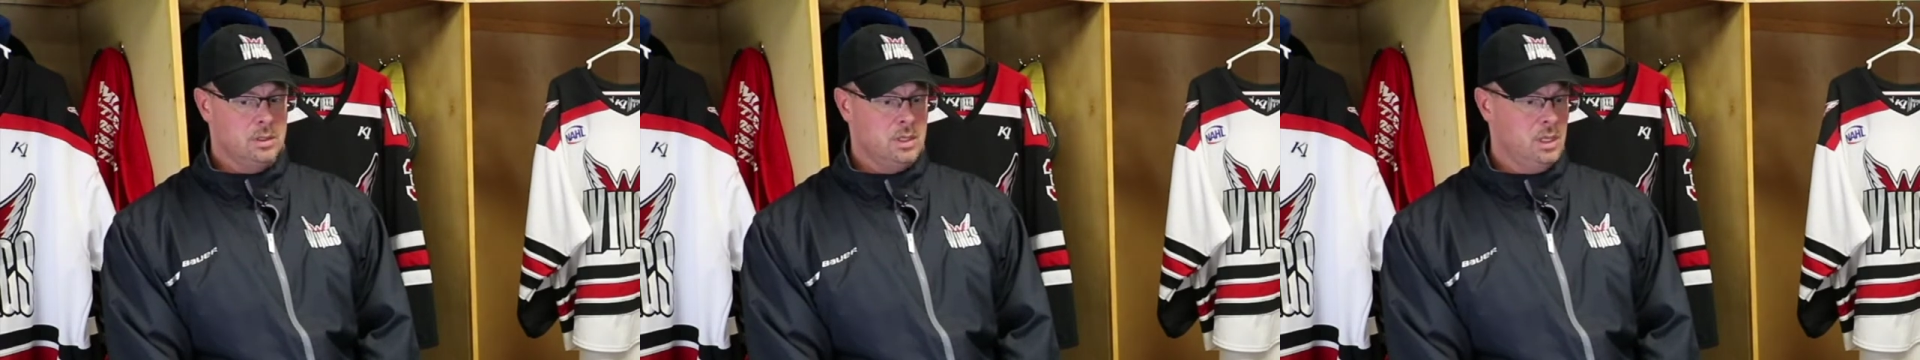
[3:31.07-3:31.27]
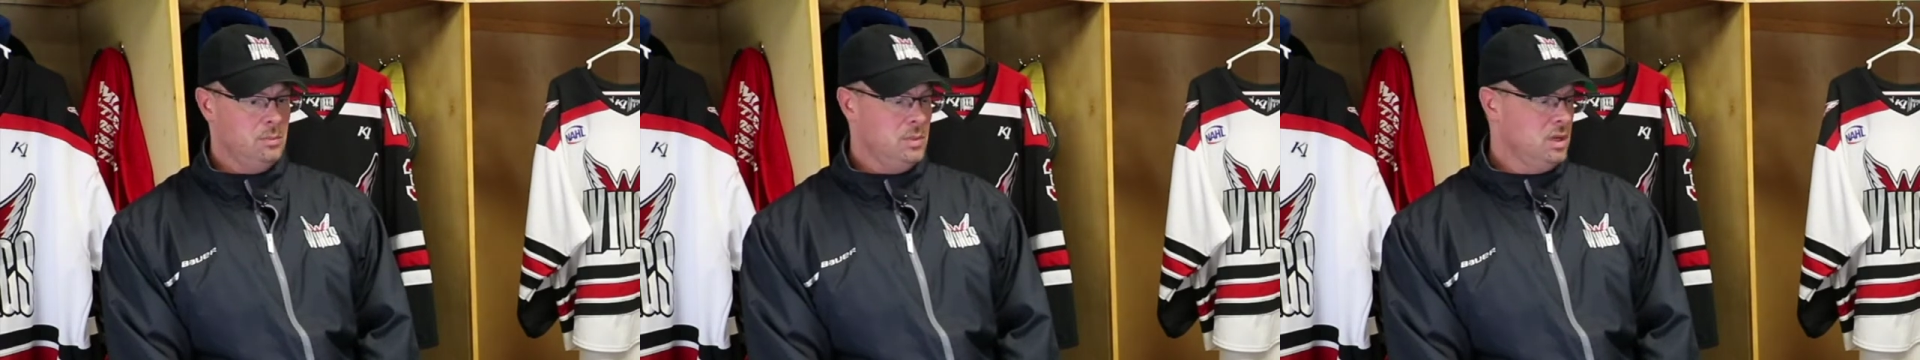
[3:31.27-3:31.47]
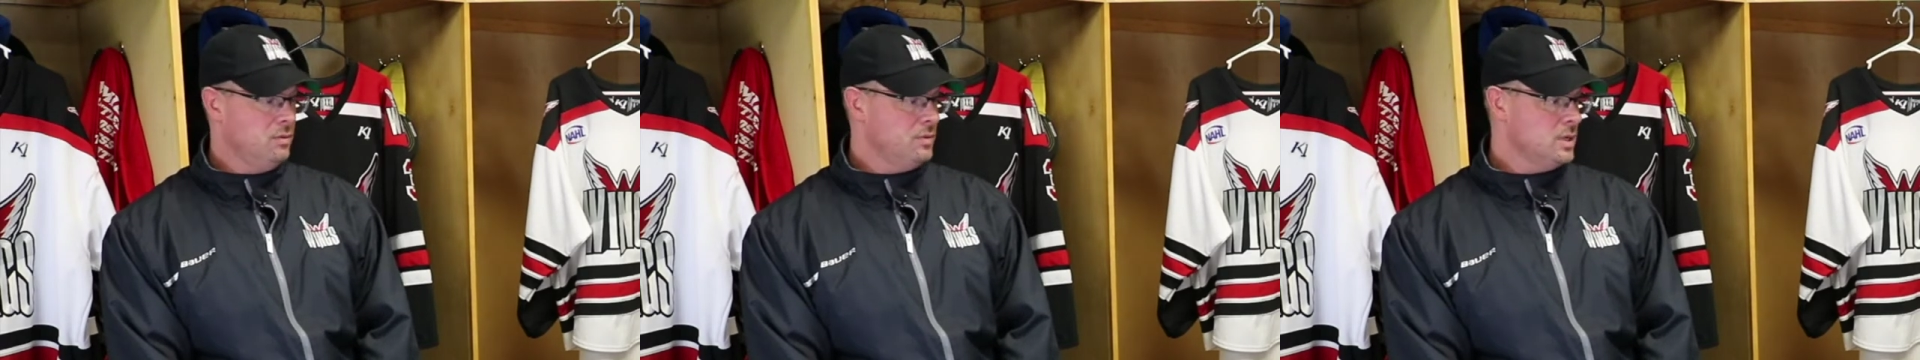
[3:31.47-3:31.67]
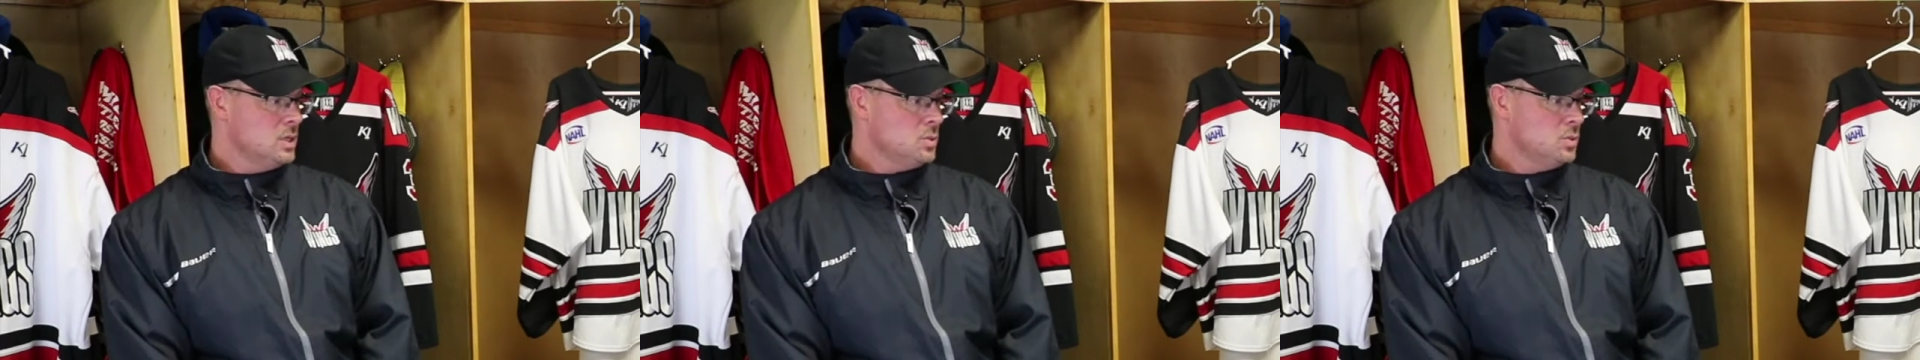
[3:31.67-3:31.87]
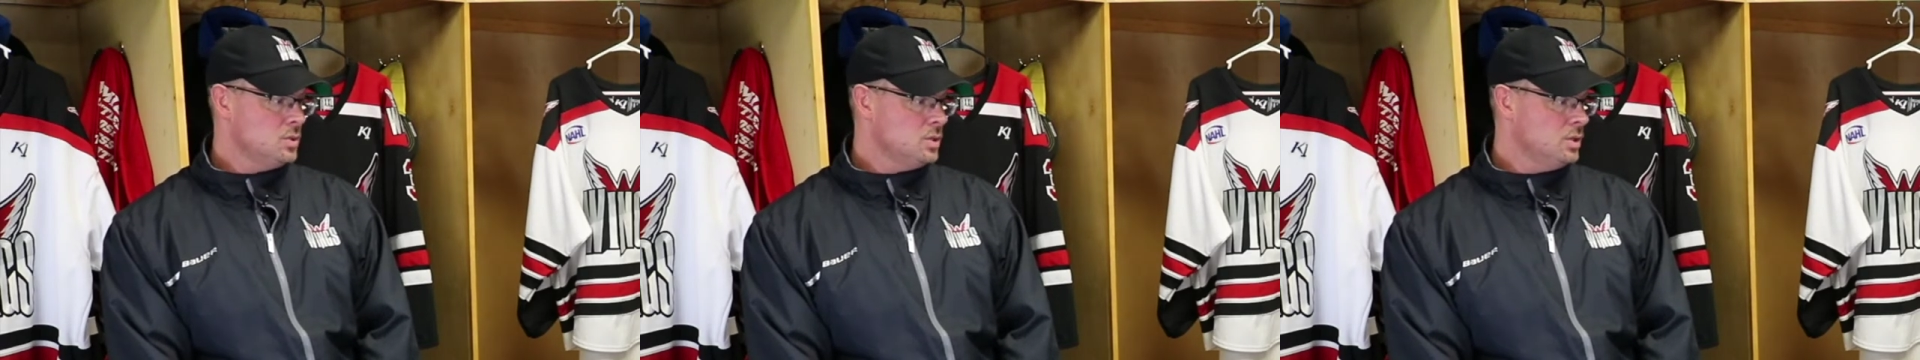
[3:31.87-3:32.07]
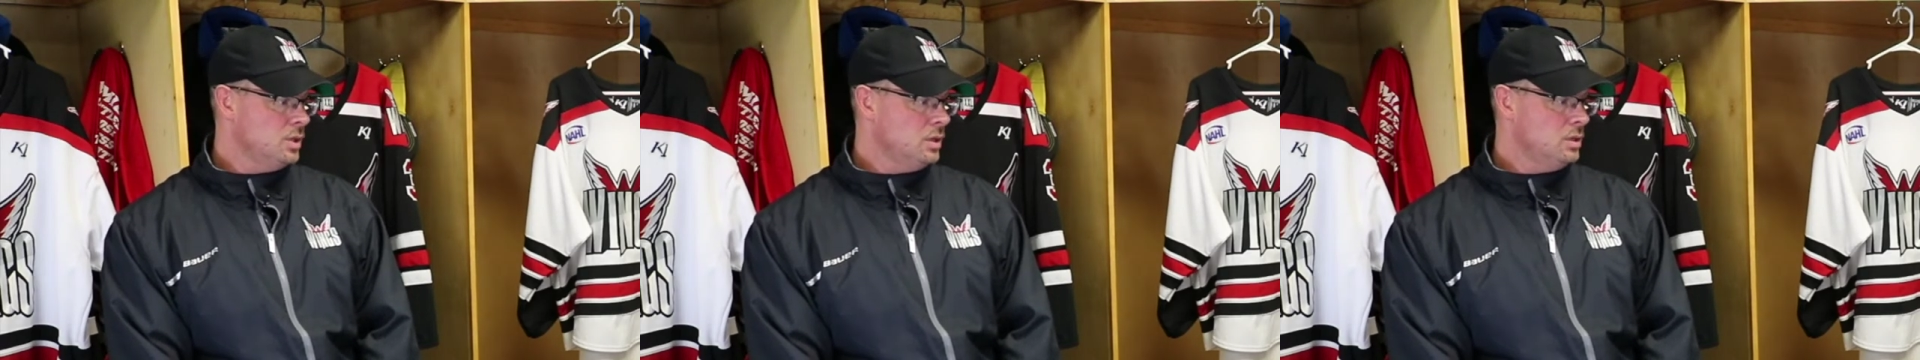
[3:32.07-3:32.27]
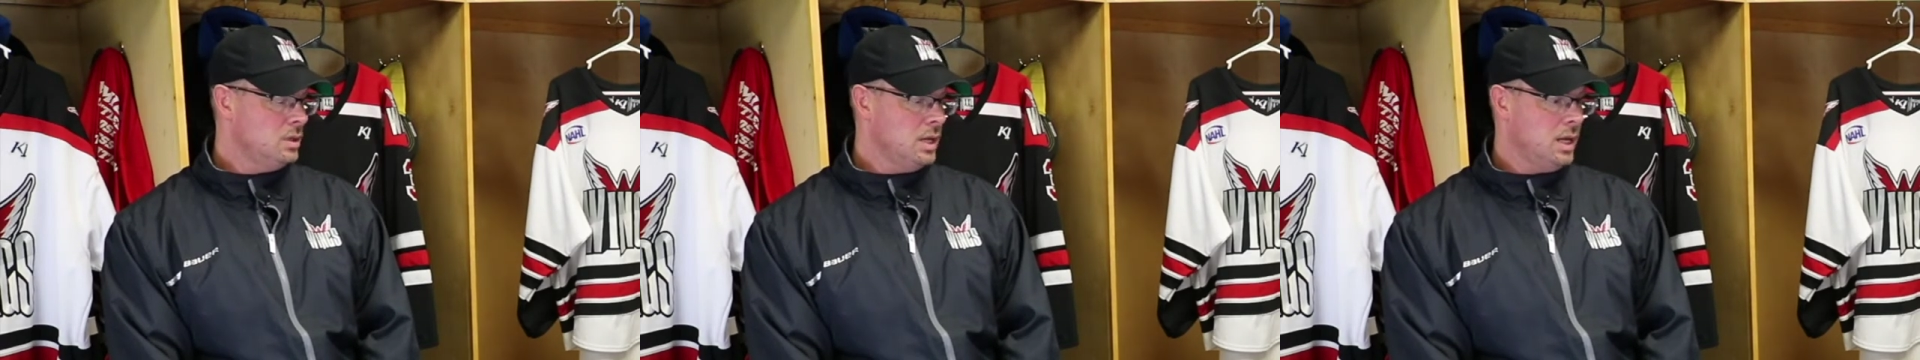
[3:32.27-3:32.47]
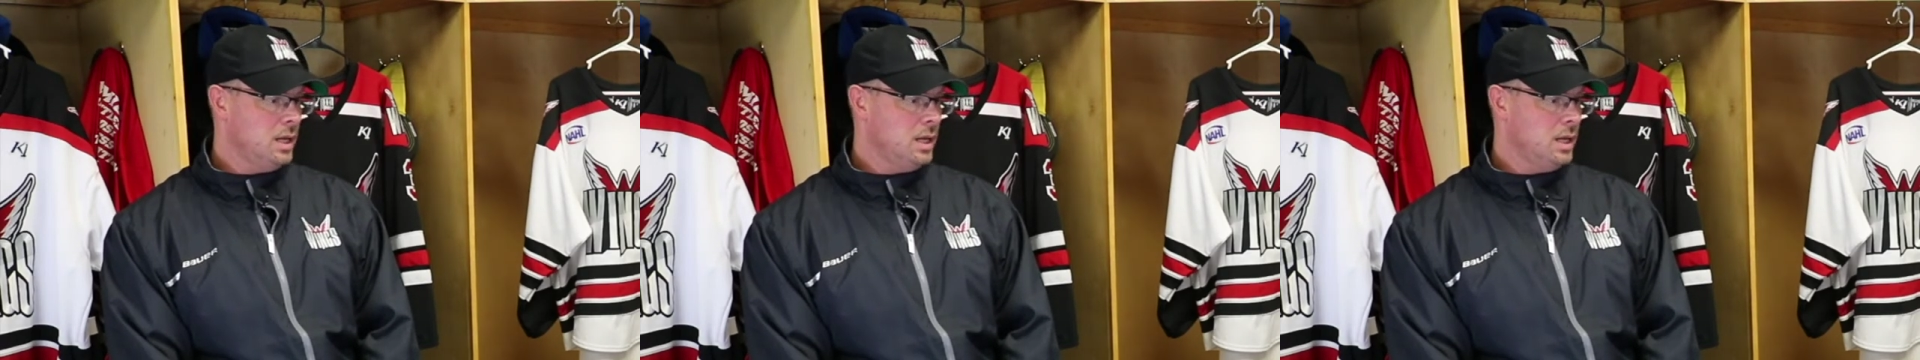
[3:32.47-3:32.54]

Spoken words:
team defense was good,